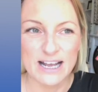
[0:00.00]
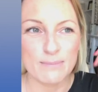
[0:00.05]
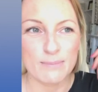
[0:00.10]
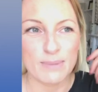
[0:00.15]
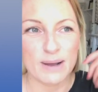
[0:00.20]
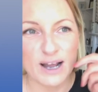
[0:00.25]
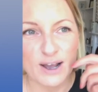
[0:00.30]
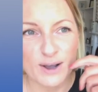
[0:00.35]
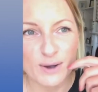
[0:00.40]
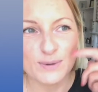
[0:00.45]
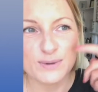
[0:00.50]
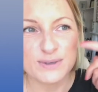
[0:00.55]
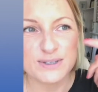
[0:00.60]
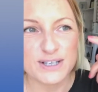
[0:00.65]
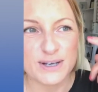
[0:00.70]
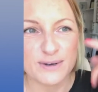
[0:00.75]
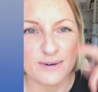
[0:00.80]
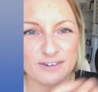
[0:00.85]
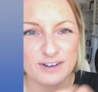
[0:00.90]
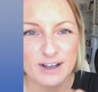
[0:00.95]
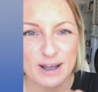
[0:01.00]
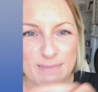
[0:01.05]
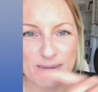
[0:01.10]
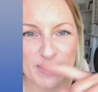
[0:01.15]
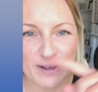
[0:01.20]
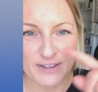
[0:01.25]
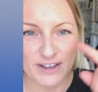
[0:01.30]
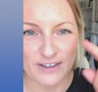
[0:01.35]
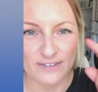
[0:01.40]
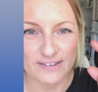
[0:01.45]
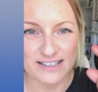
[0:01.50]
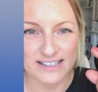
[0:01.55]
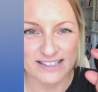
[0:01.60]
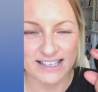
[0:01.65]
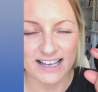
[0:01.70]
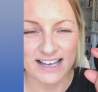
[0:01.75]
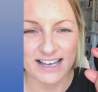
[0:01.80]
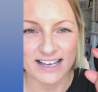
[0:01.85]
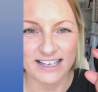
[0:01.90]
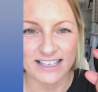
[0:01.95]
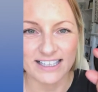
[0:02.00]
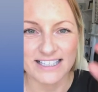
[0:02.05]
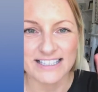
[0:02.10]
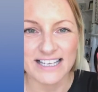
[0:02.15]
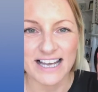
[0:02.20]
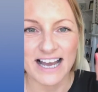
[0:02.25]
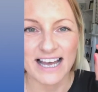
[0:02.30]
But I also have come out the other side,